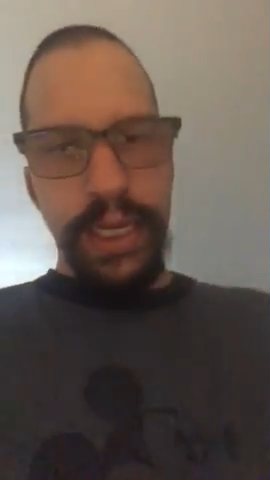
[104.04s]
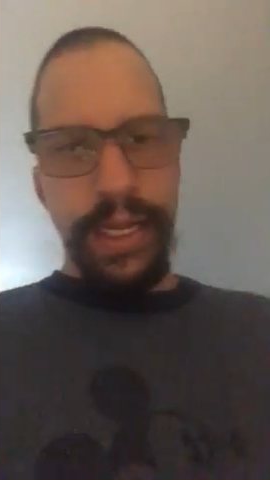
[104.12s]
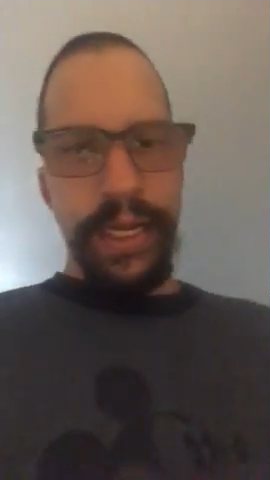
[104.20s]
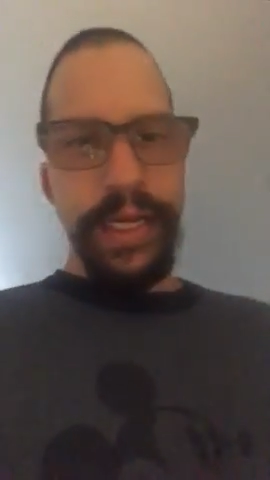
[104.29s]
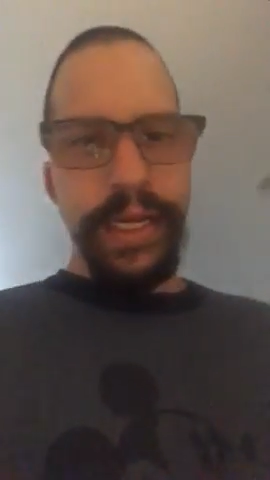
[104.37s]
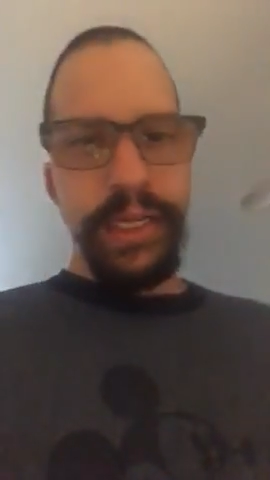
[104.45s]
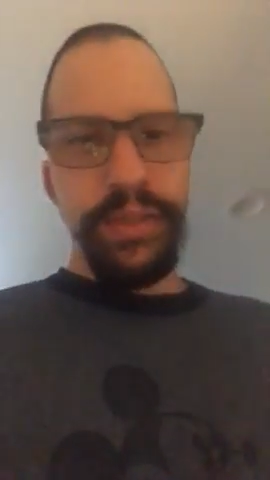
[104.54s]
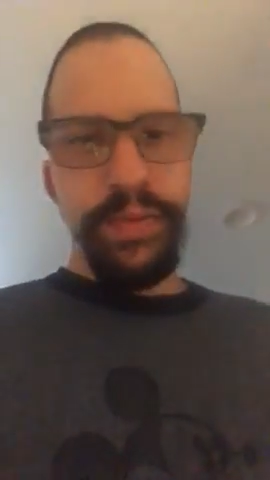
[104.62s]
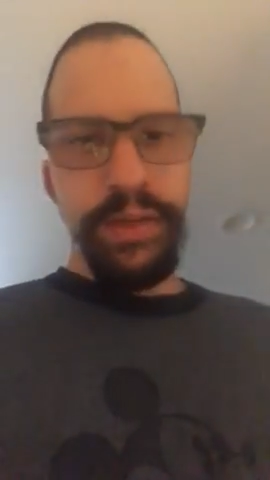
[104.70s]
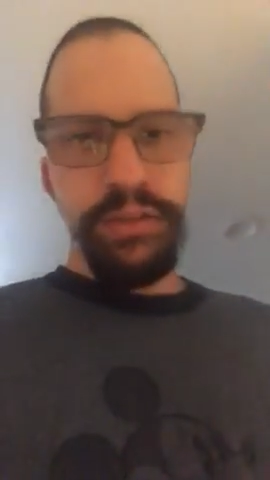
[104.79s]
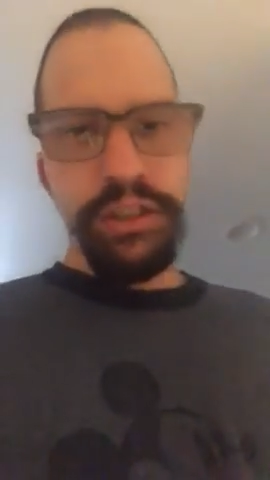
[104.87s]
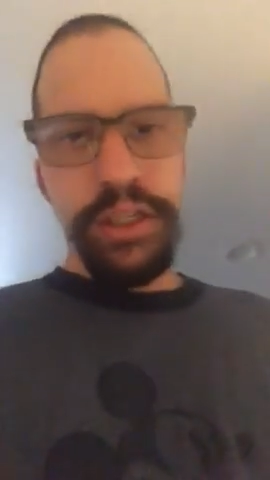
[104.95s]
in the next
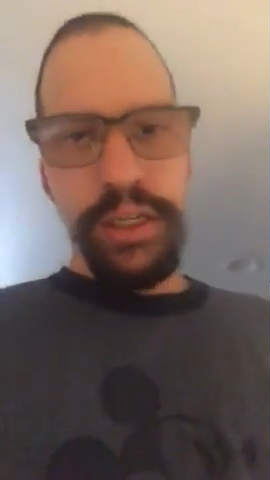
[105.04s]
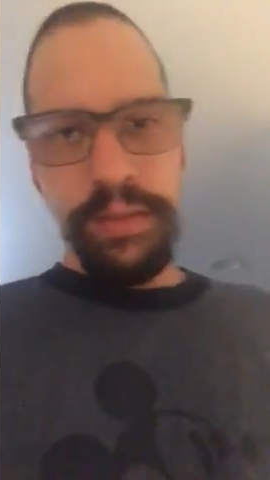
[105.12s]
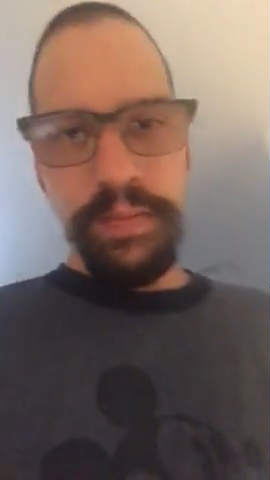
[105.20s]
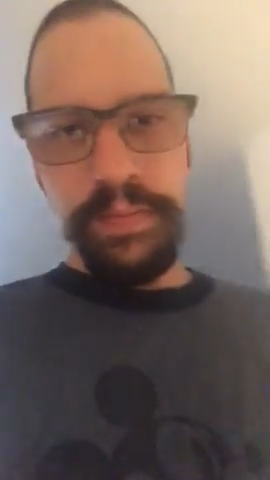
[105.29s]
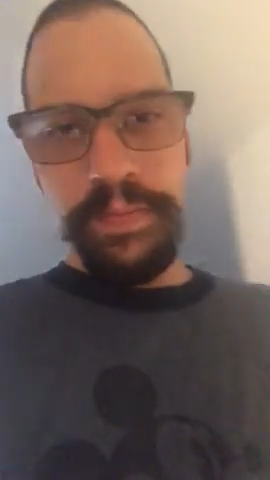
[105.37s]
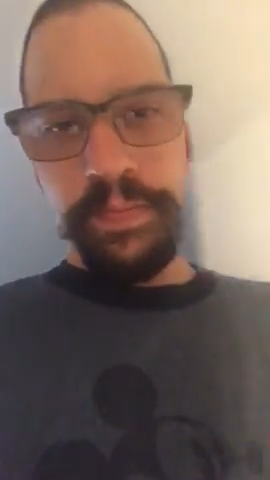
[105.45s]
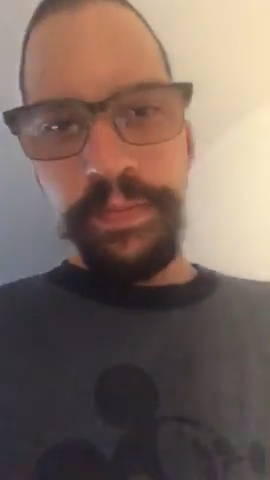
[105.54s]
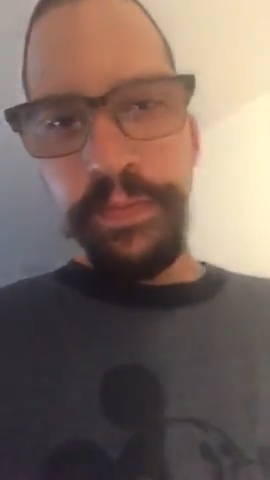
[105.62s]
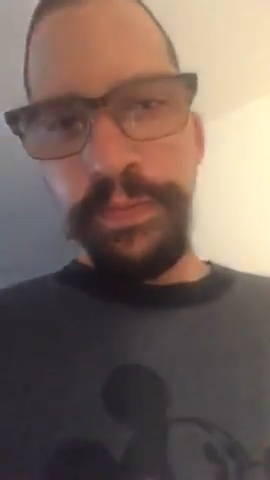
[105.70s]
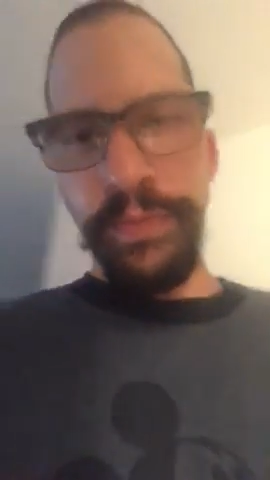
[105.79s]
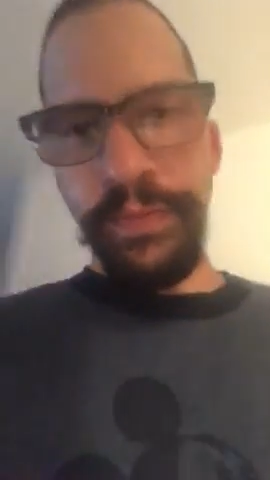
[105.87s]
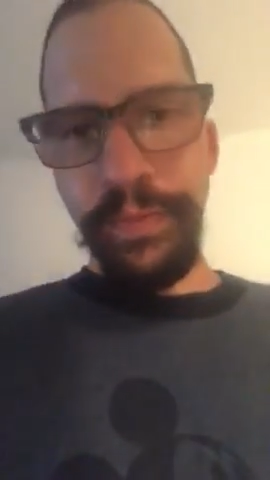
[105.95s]
future.
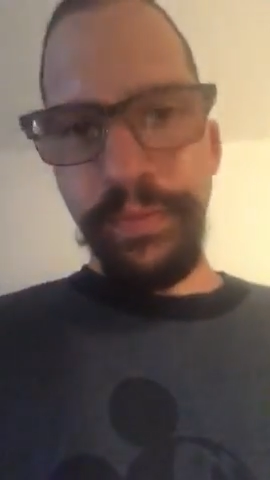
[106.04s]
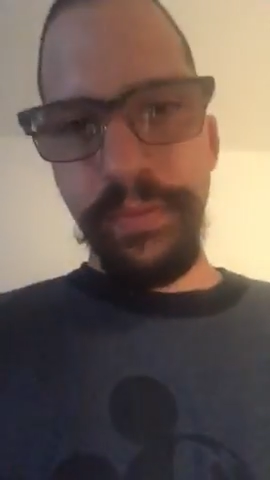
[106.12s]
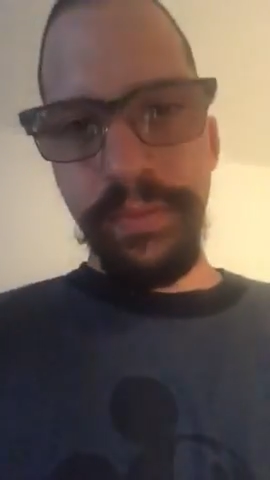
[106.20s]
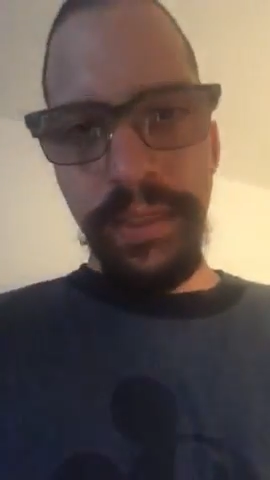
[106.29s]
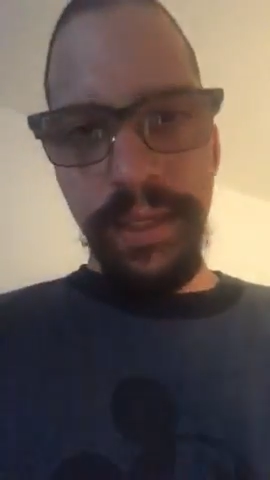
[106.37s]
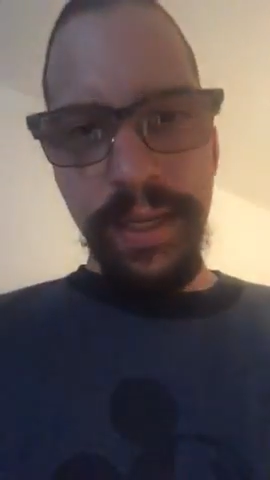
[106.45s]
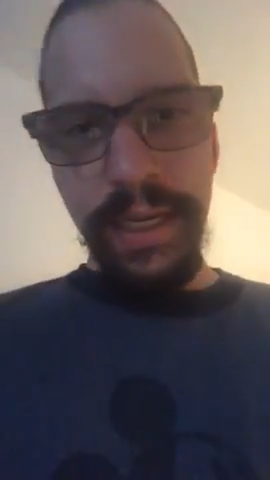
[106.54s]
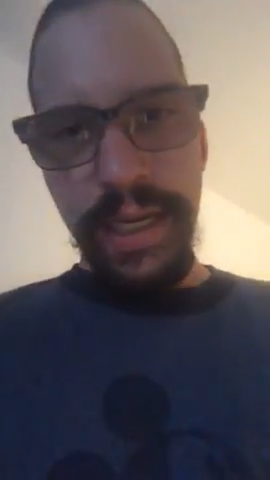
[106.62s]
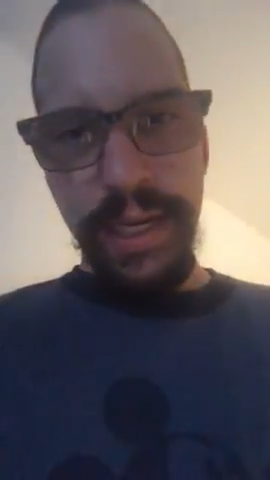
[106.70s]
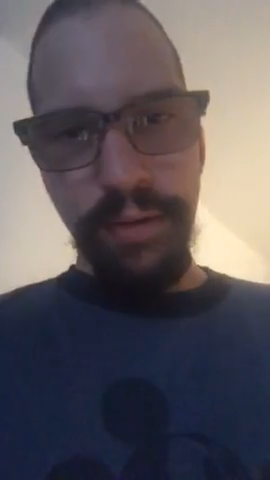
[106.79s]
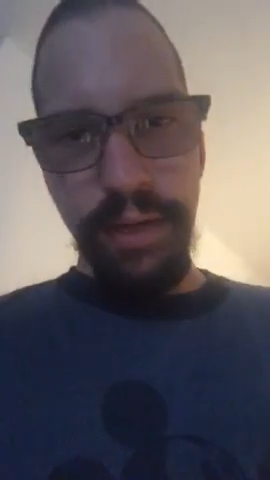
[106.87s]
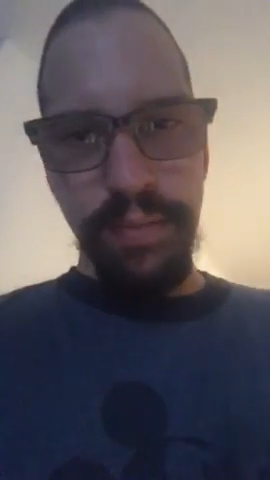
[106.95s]

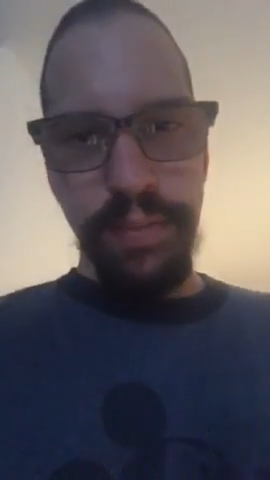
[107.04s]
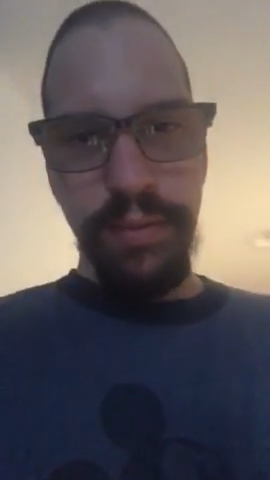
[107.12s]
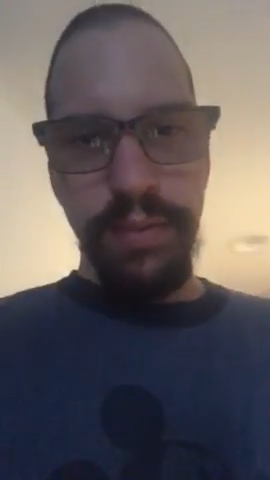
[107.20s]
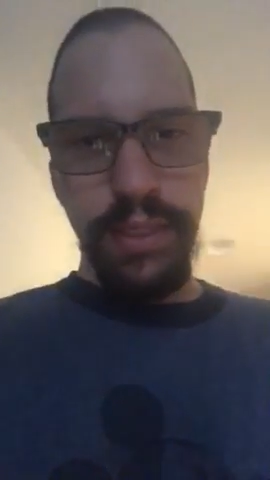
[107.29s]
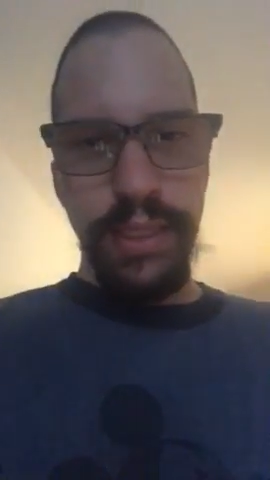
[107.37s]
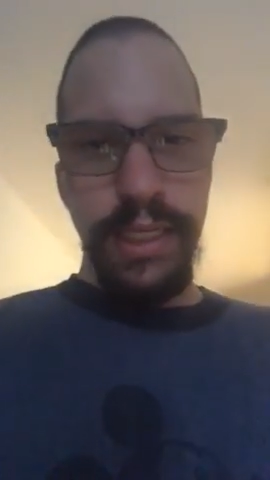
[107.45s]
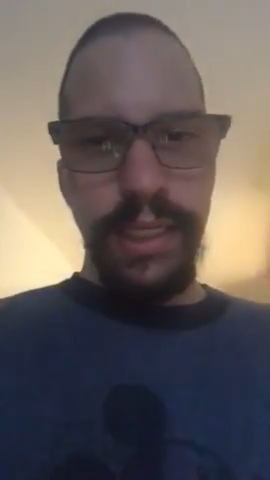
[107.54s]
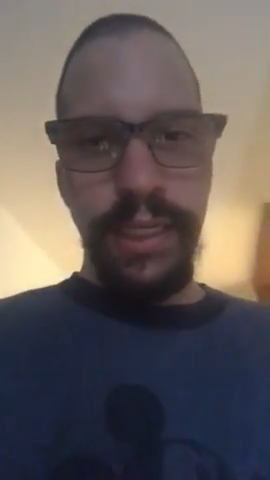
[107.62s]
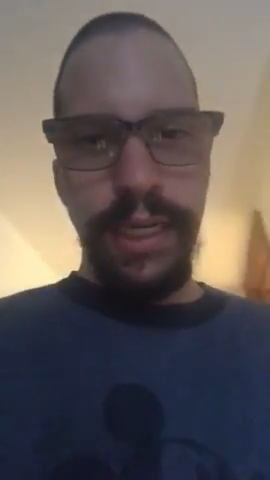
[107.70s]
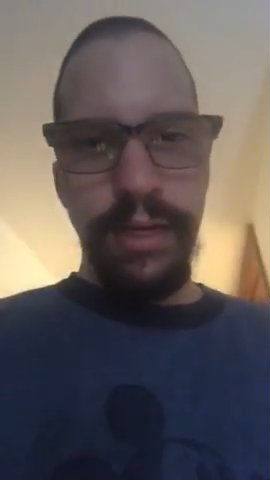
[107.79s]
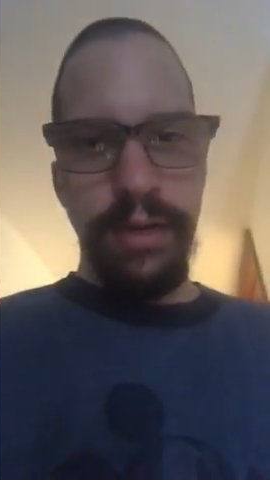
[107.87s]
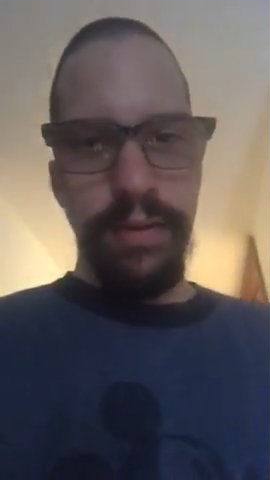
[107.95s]
I want to be well
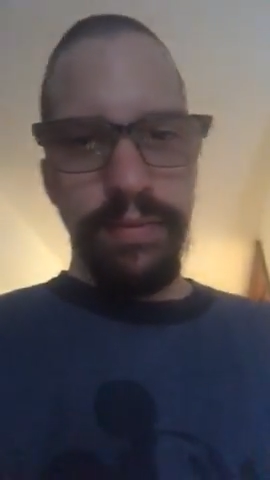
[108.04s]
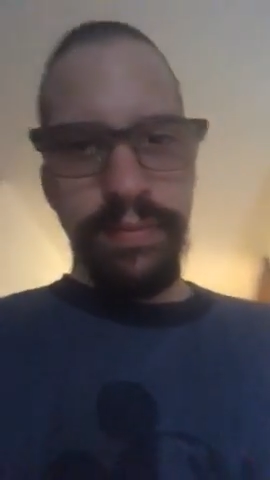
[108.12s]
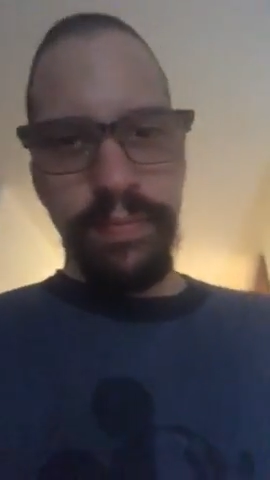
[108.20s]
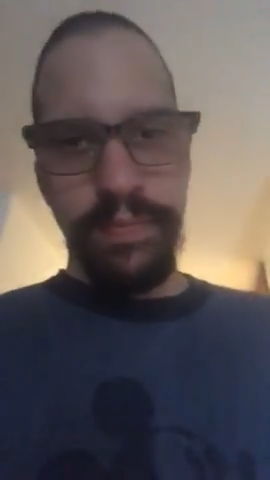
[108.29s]
taken care of.